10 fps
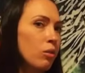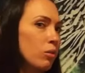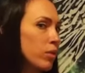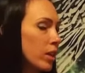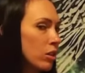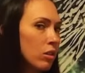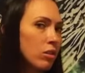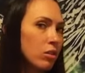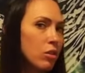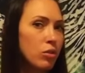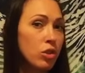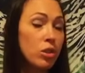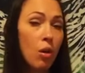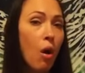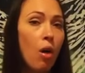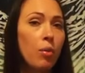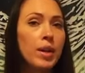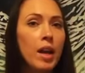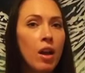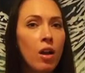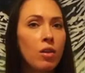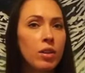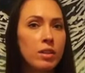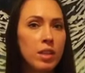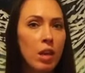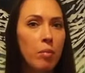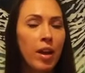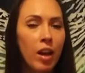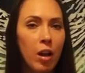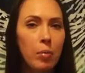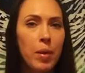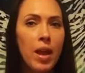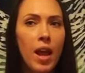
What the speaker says: then you'll just go all the way down and scan back up,